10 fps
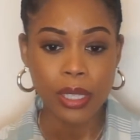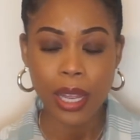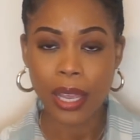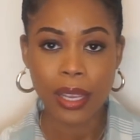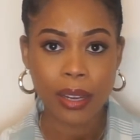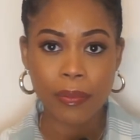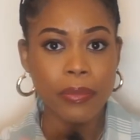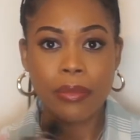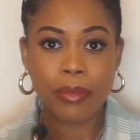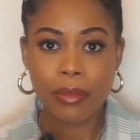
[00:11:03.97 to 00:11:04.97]
like
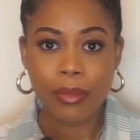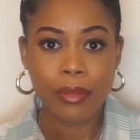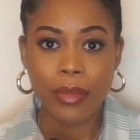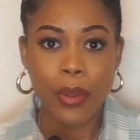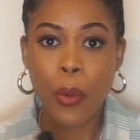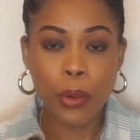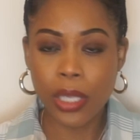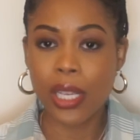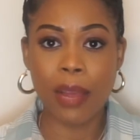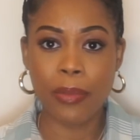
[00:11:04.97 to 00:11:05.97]
all the
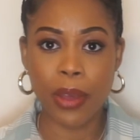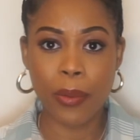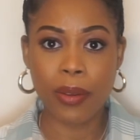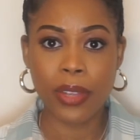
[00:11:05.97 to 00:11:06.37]
time that I wear it.